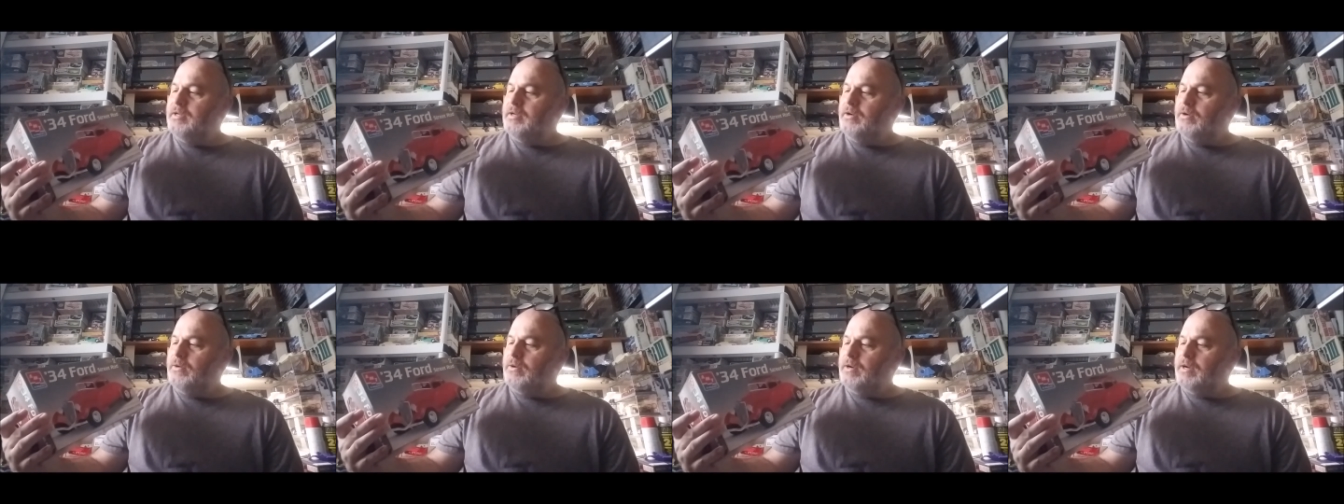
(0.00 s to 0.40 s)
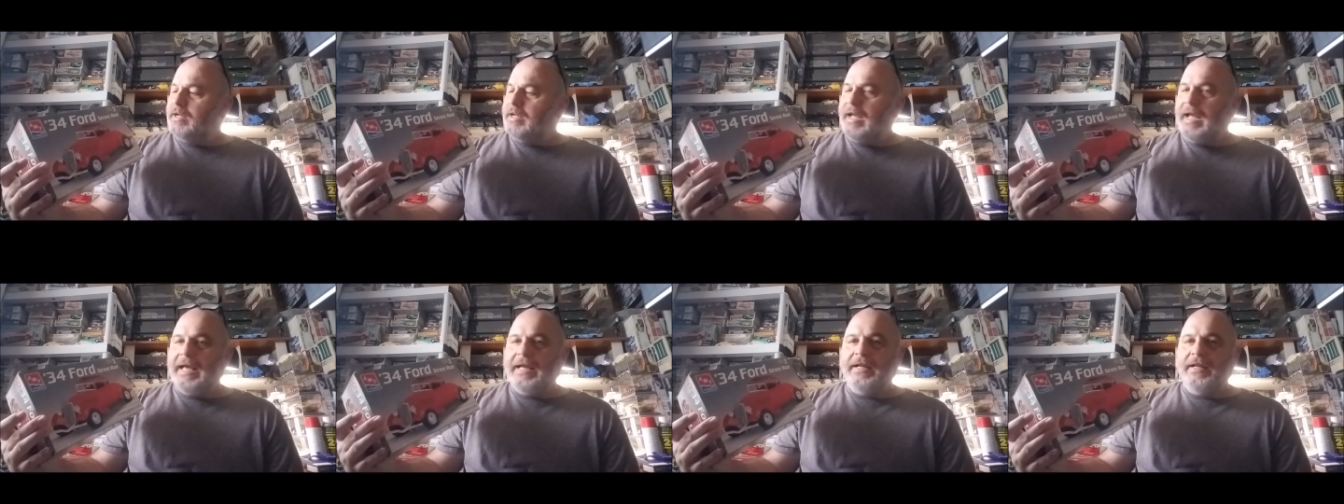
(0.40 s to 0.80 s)
or a
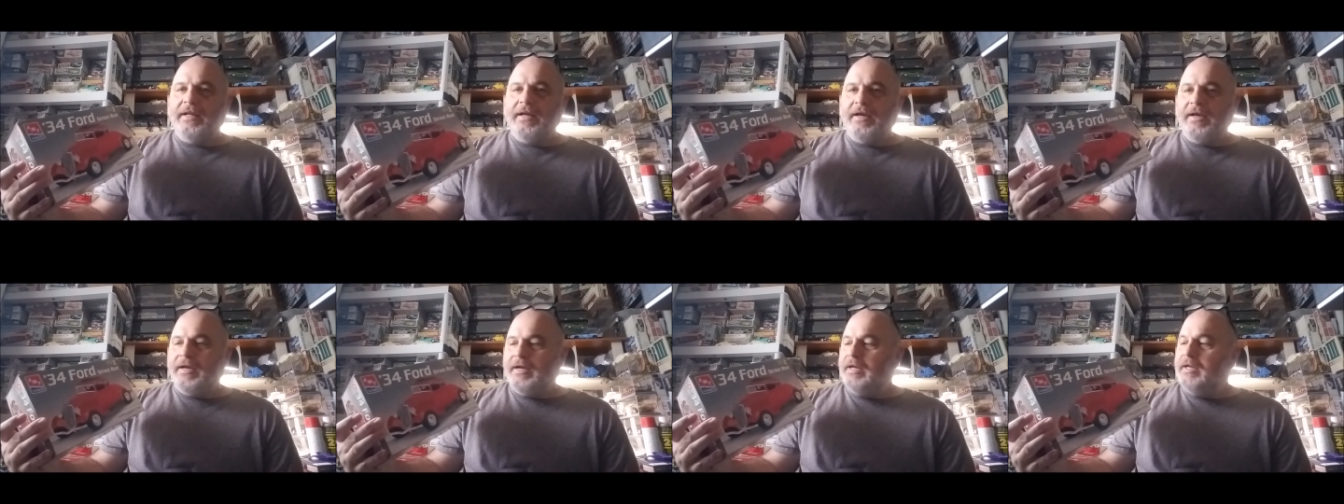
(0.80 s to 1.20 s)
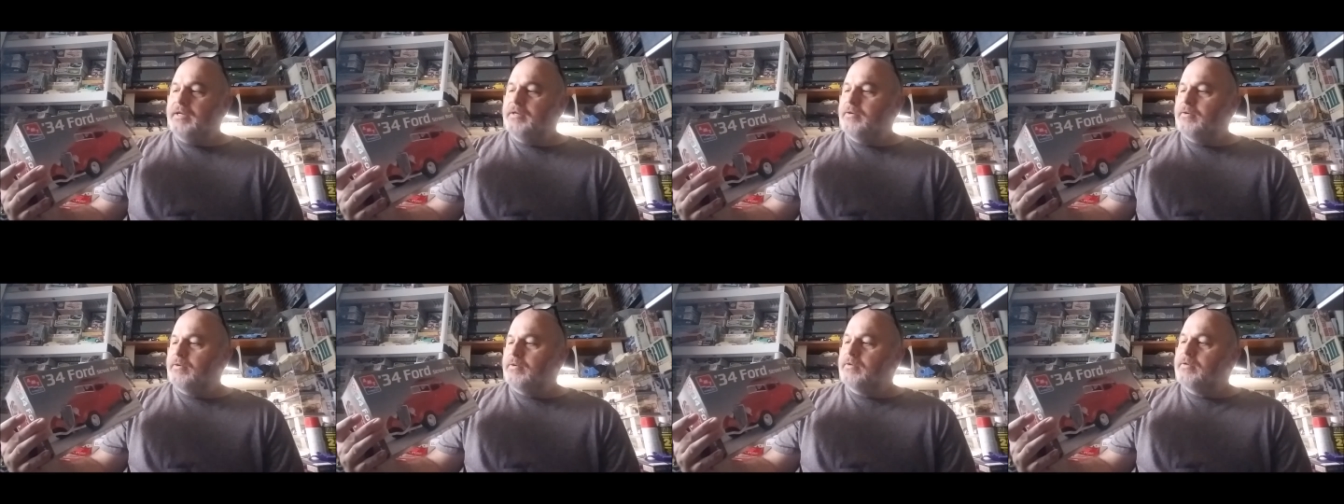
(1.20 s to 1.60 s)
Cadillac
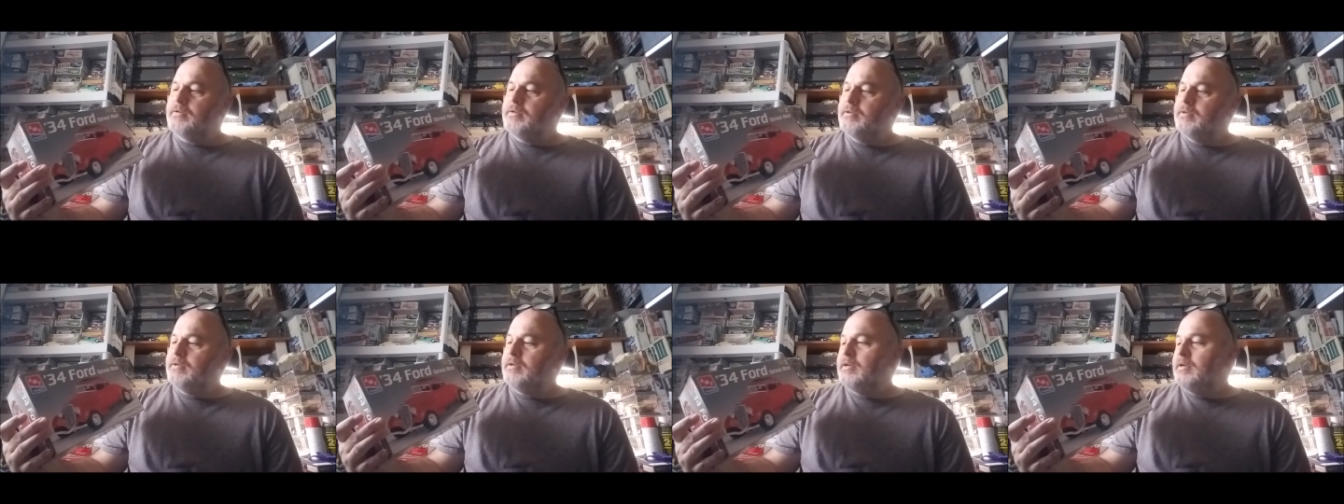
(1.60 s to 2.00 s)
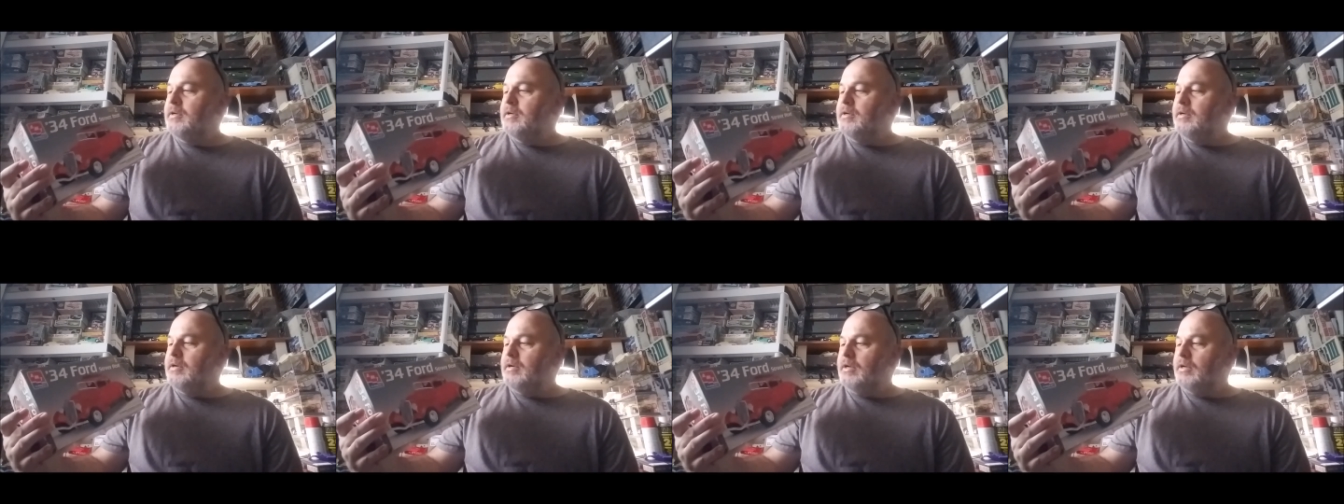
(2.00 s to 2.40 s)
or
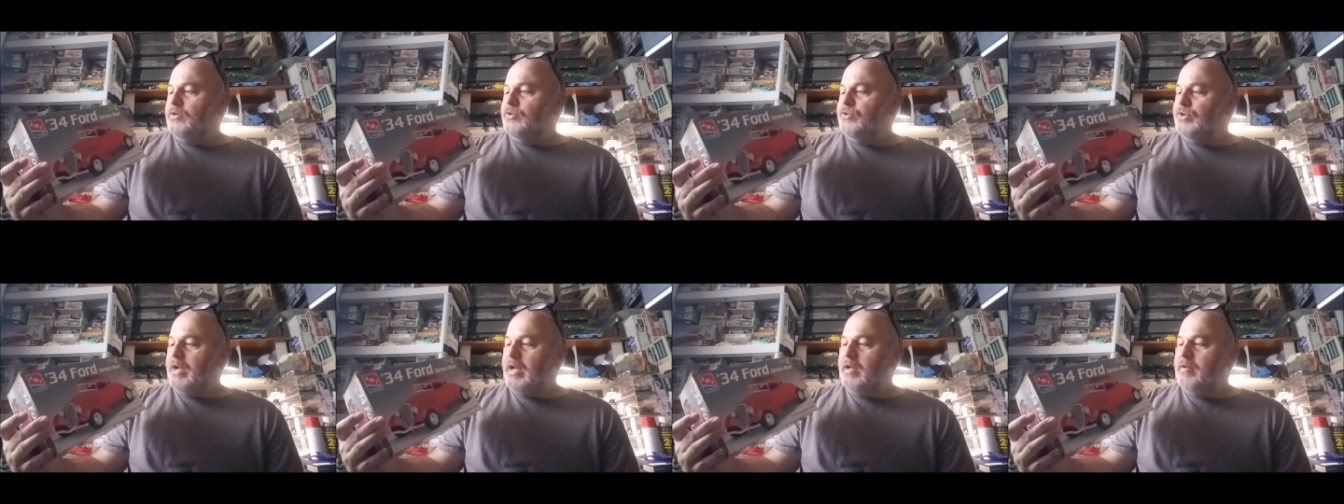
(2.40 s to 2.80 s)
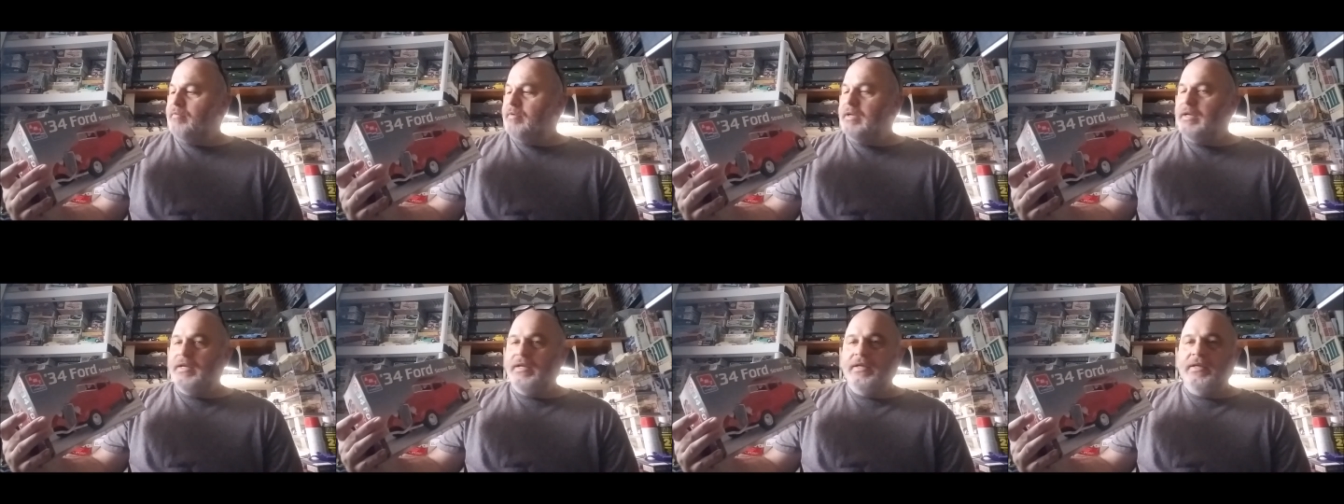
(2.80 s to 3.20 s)
a
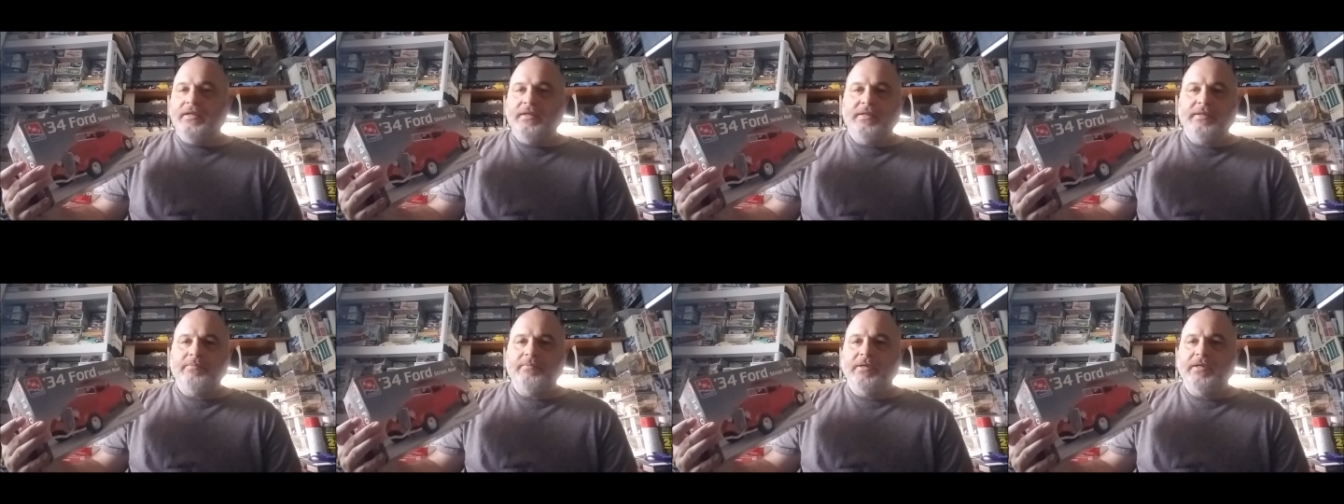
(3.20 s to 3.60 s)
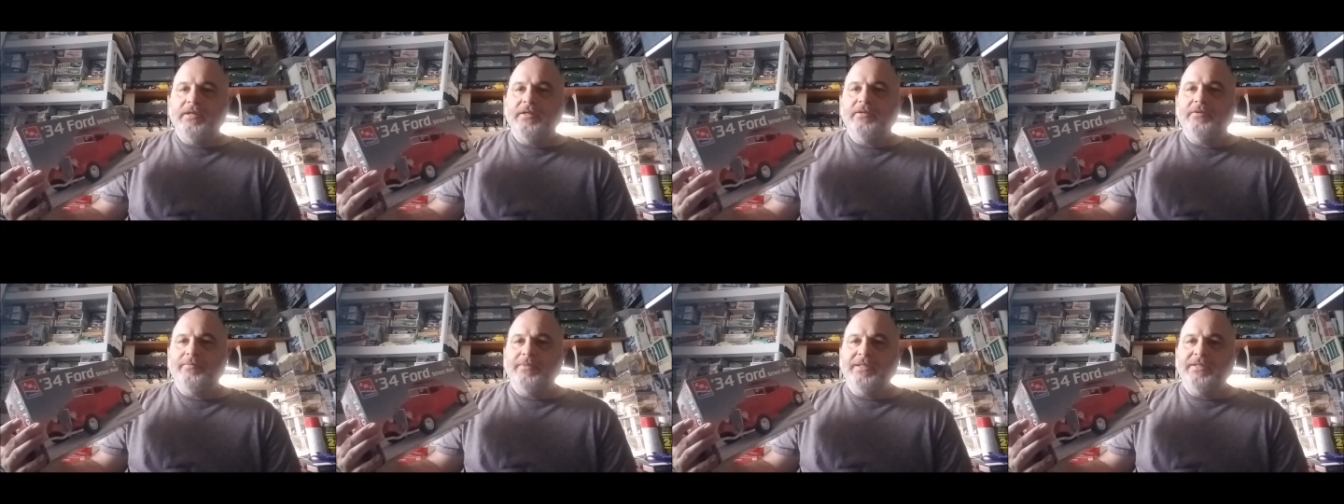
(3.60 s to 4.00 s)
Chevy, but
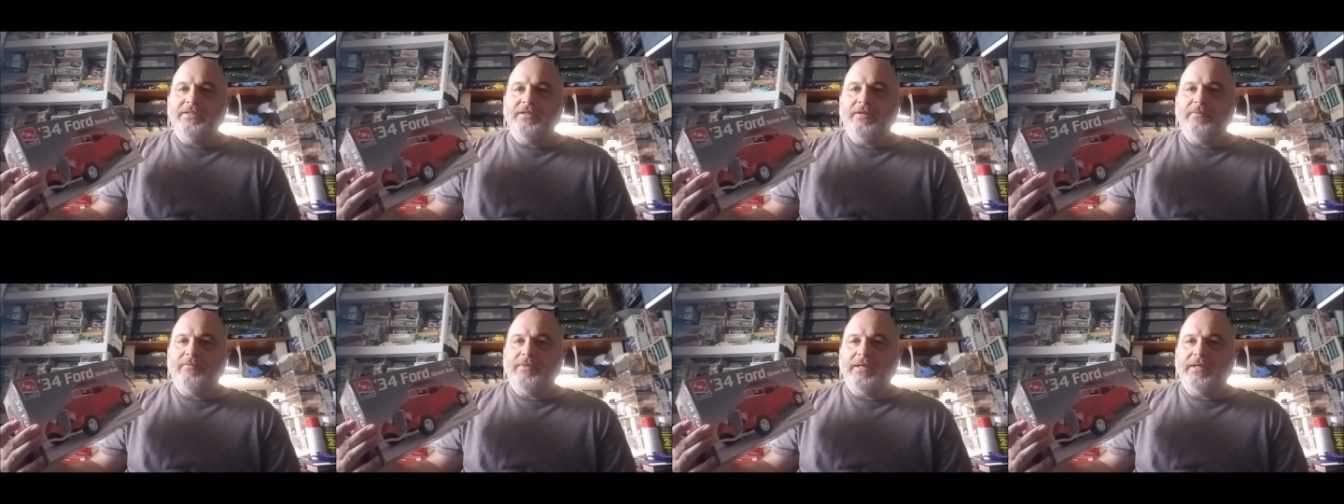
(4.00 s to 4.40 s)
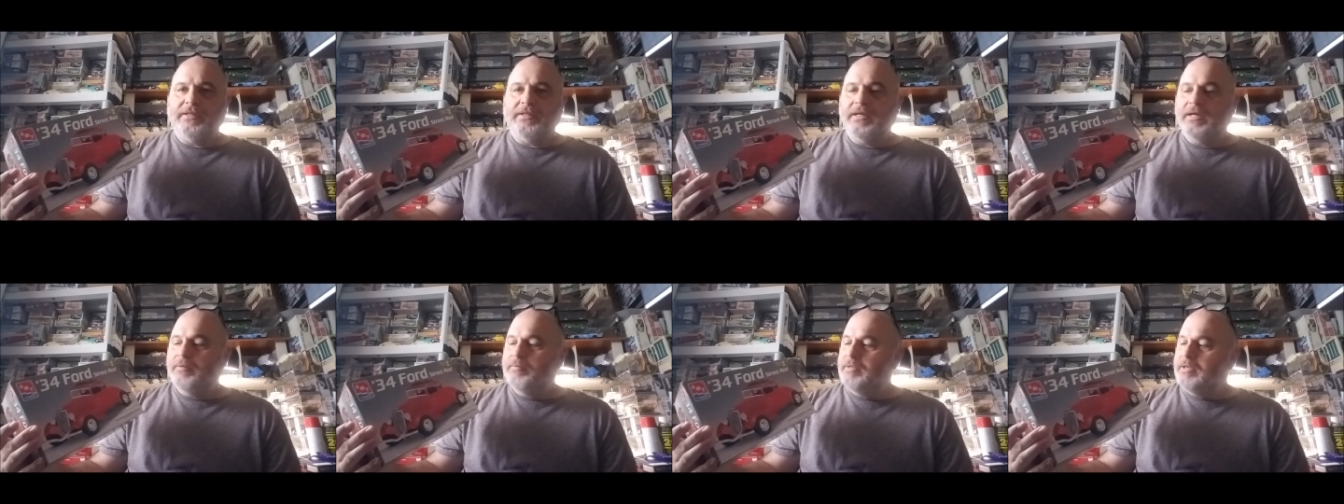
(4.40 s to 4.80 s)
it'll be something like that.